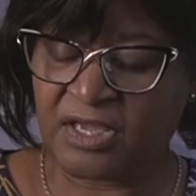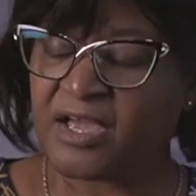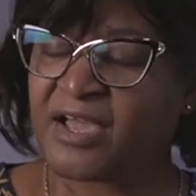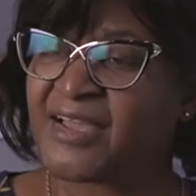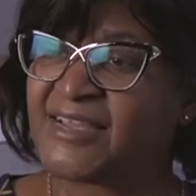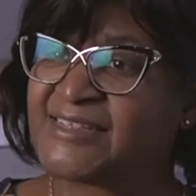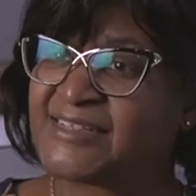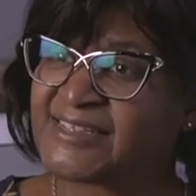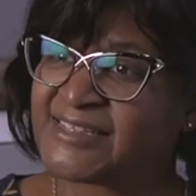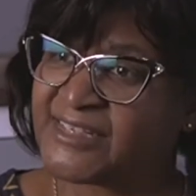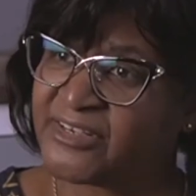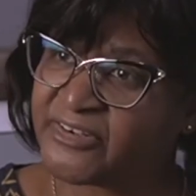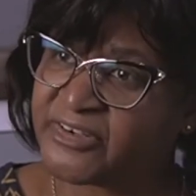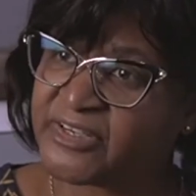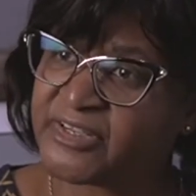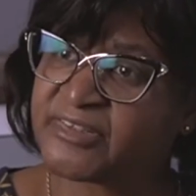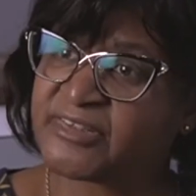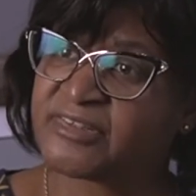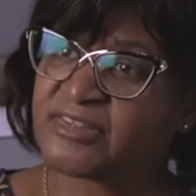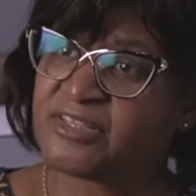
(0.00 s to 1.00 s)
I
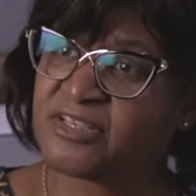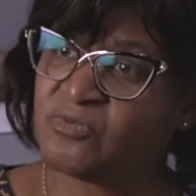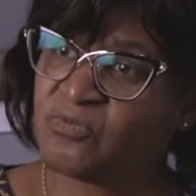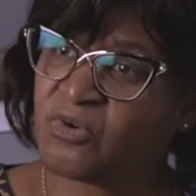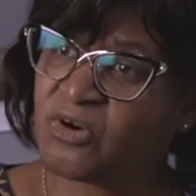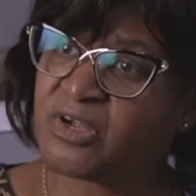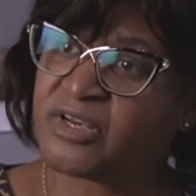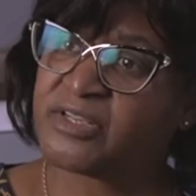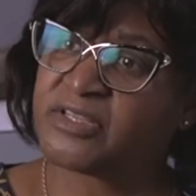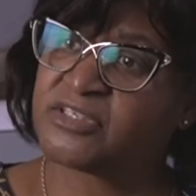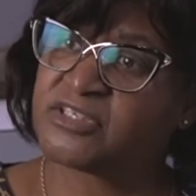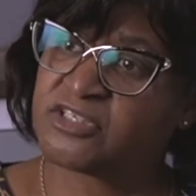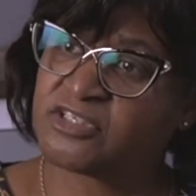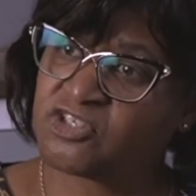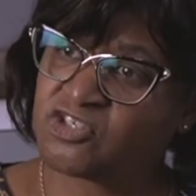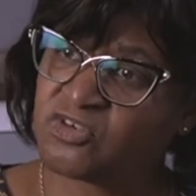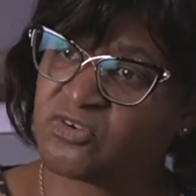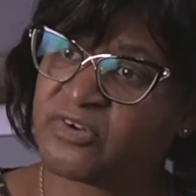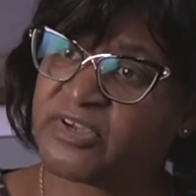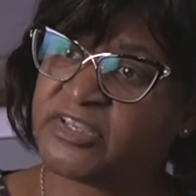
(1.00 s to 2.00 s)
seriously wanted to
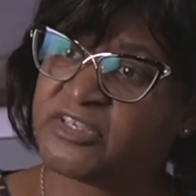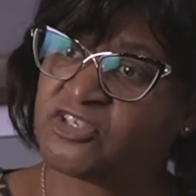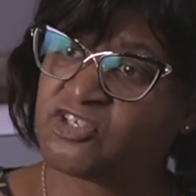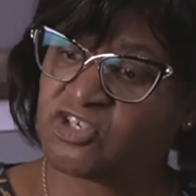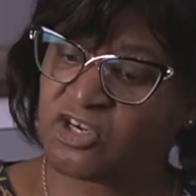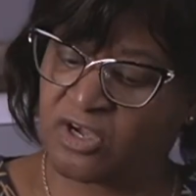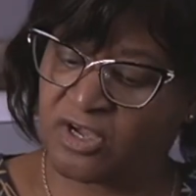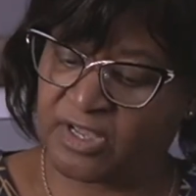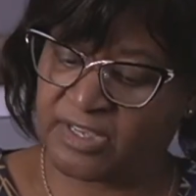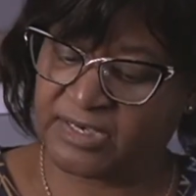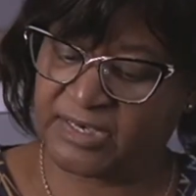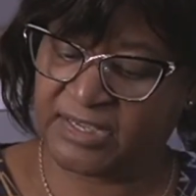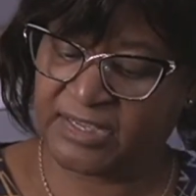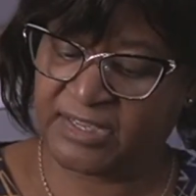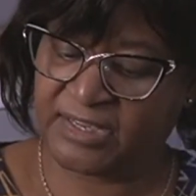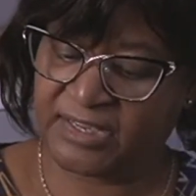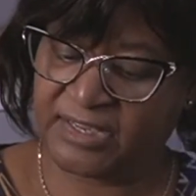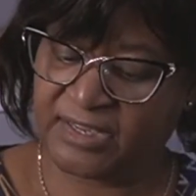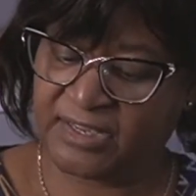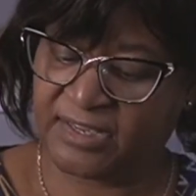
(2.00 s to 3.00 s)
join John.
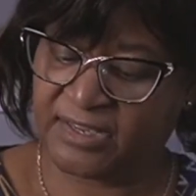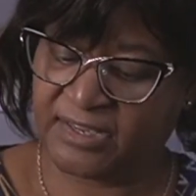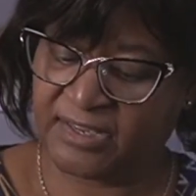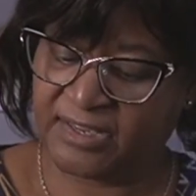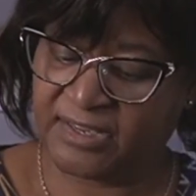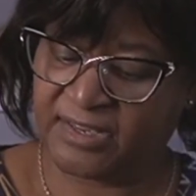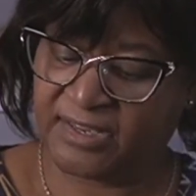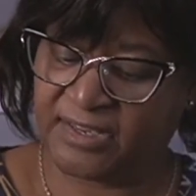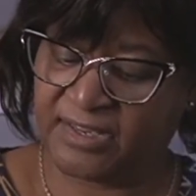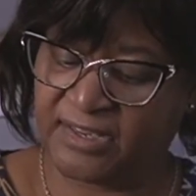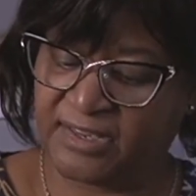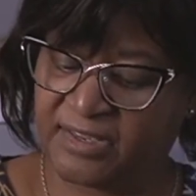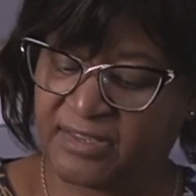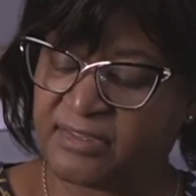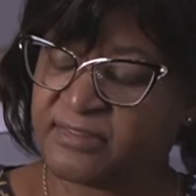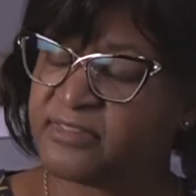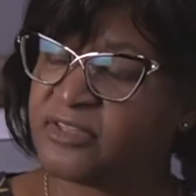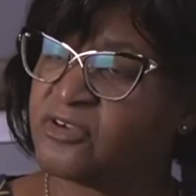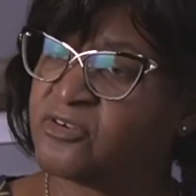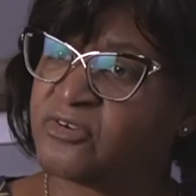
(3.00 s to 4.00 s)

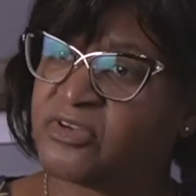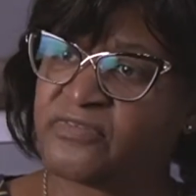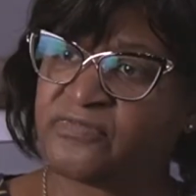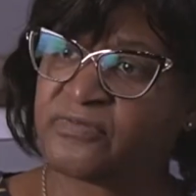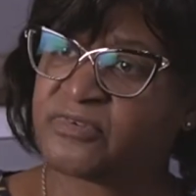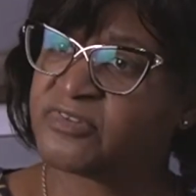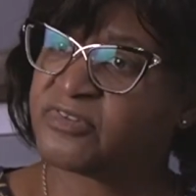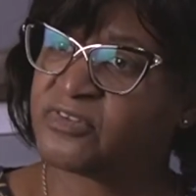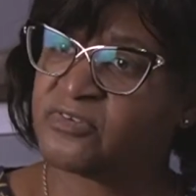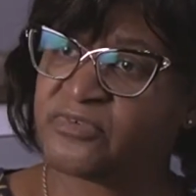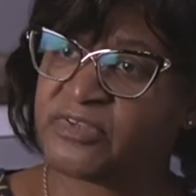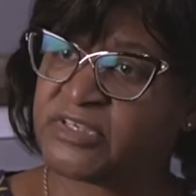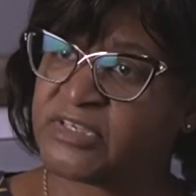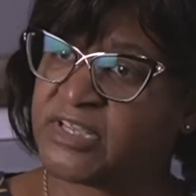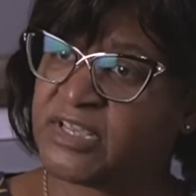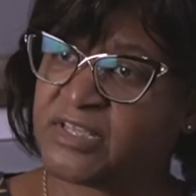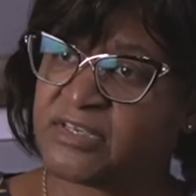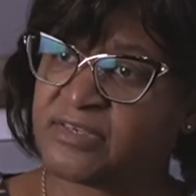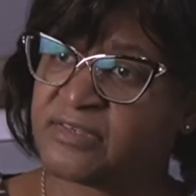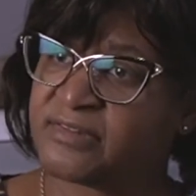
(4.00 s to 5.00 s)
The grief was so
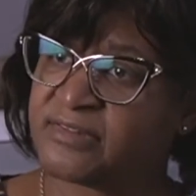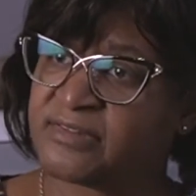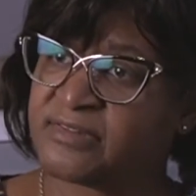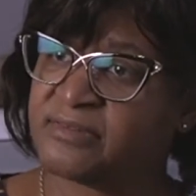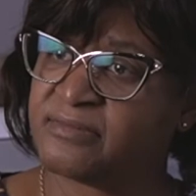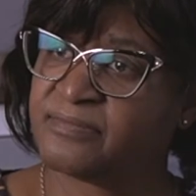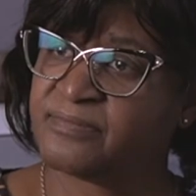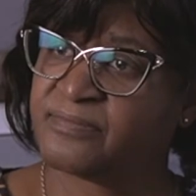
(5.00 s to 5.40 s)
intense.